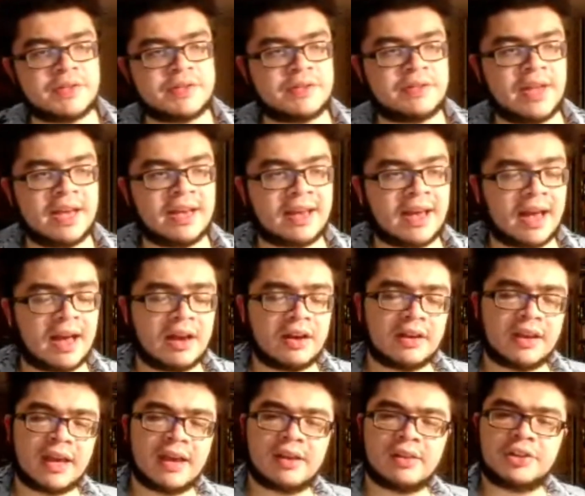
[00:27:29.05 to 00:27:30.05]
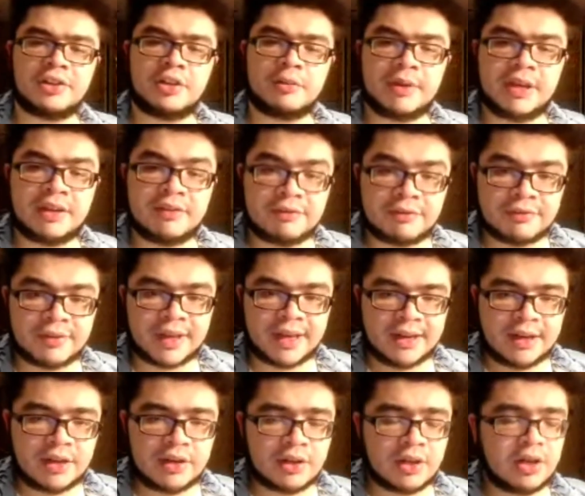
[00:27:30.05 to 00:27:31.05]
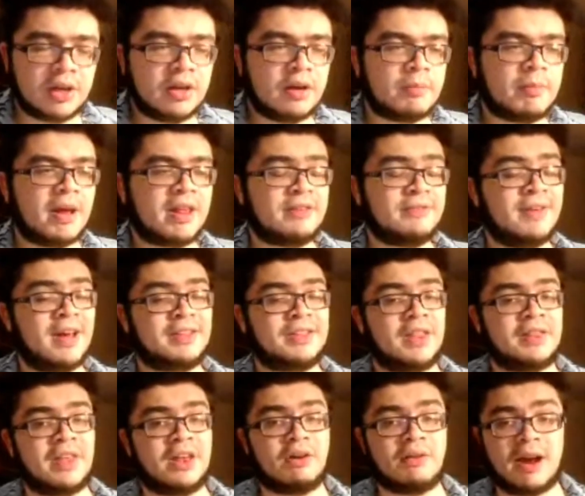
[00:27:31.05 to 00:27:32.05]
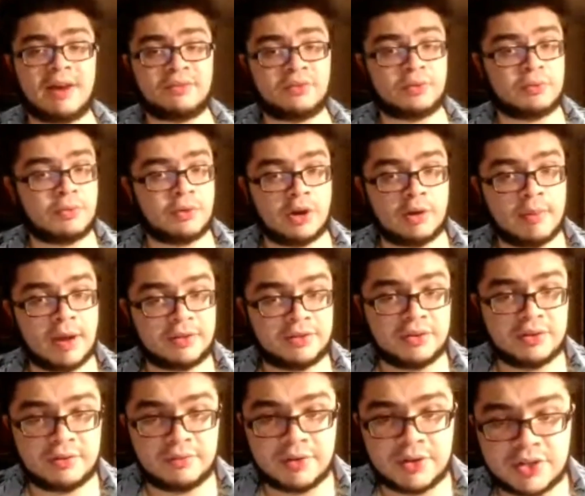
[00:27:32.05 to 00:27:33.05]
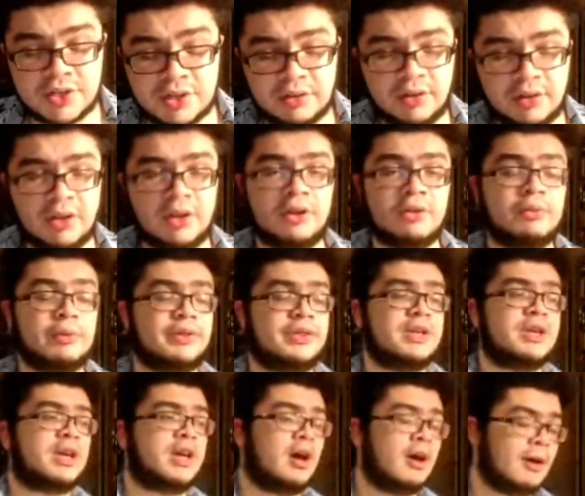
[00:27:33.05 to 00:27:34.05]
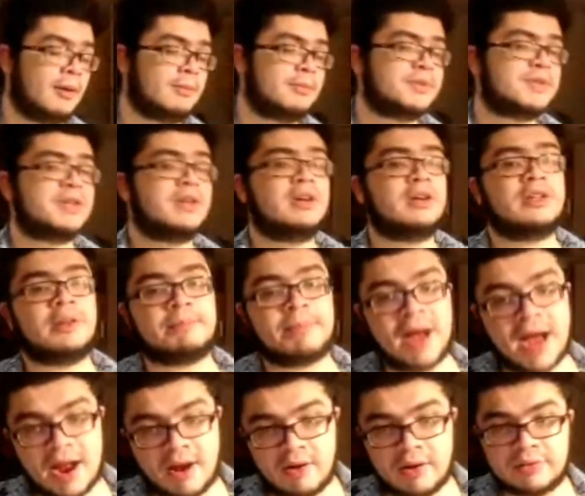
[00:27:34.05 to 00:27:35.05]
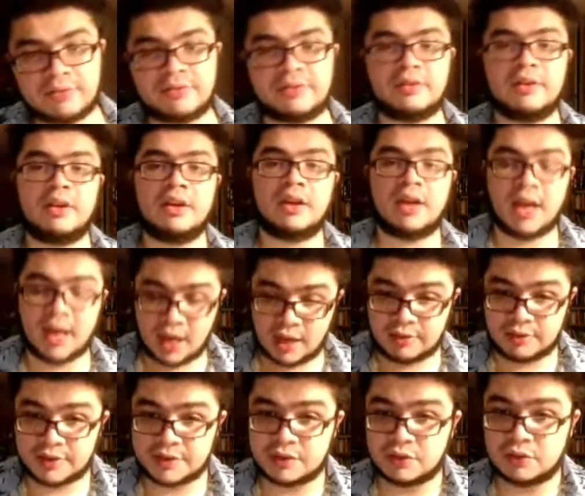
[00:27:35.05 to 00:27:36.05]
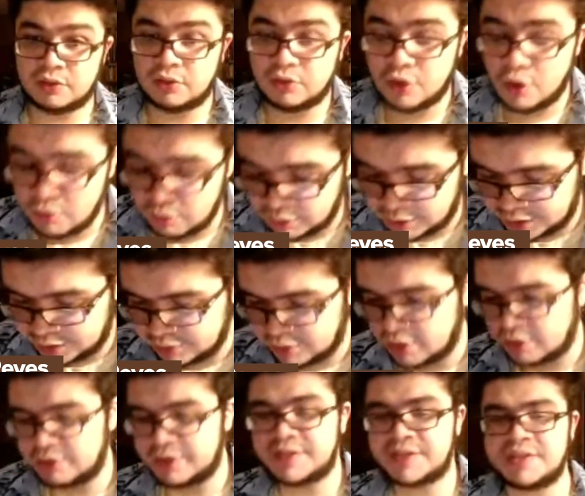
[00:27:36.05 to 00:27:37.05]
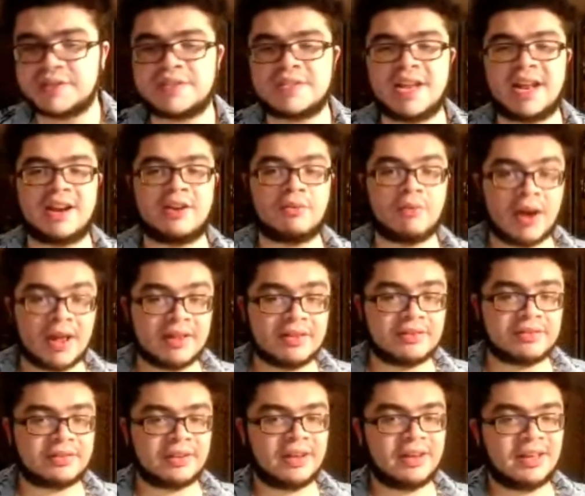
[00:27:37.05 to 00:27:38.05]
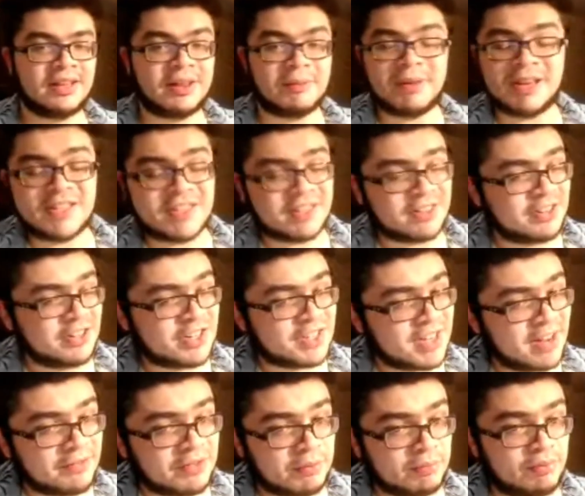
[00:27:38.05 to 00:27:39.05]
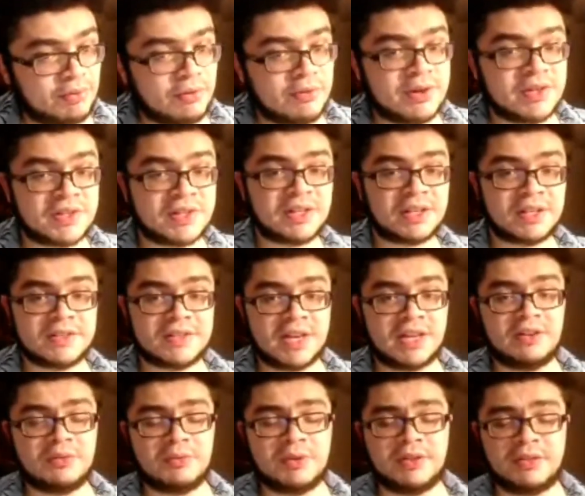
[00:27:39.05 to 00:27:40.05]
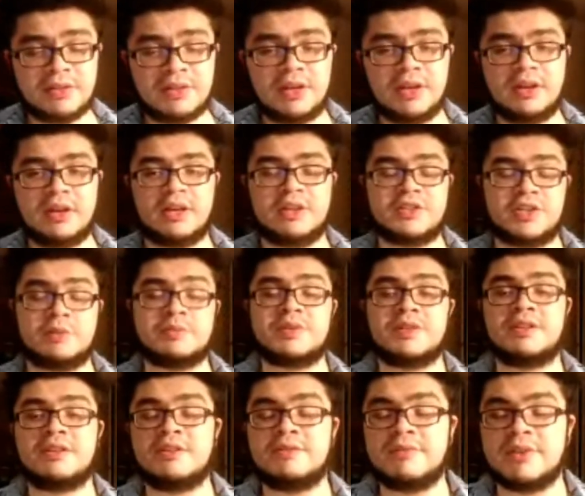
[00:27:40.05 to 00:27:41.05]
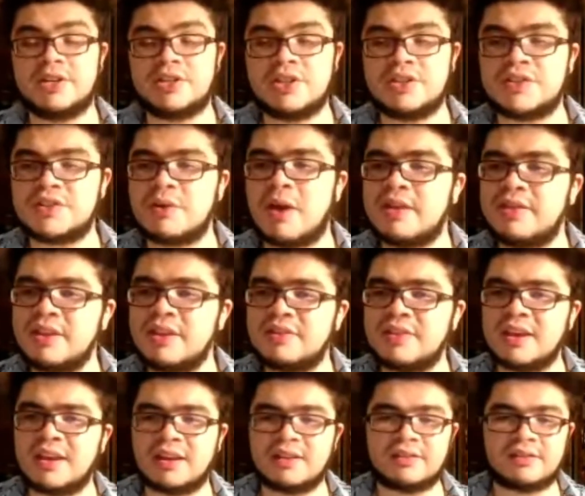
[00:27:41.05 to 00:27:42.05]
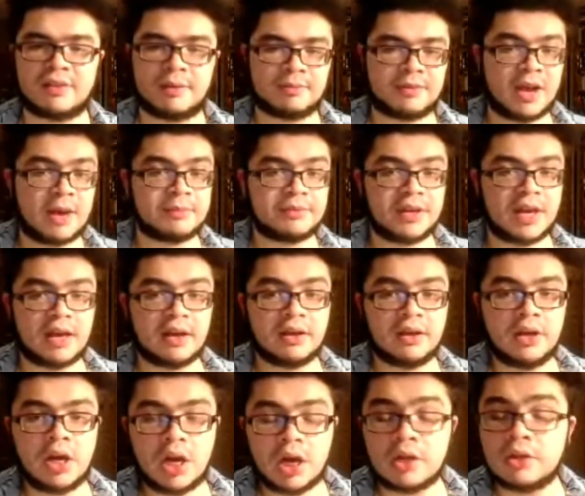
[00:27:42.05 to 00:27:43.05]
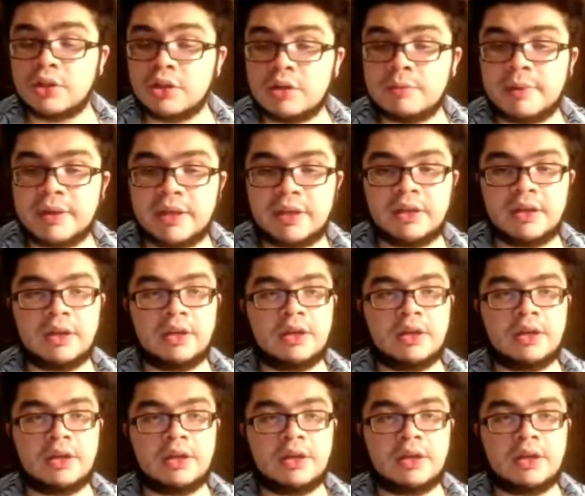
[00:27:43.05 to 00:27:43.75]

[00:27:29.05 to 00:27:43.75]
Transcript: they kind of get a little bit inflated by the fact that they don't have to worry about their division with the Cubs, the Pirates, and the lowly, lowly Cincinnati Reds. They basically just have the Brewers to contend with in terms of their division. So I think they can sometimes get a little bit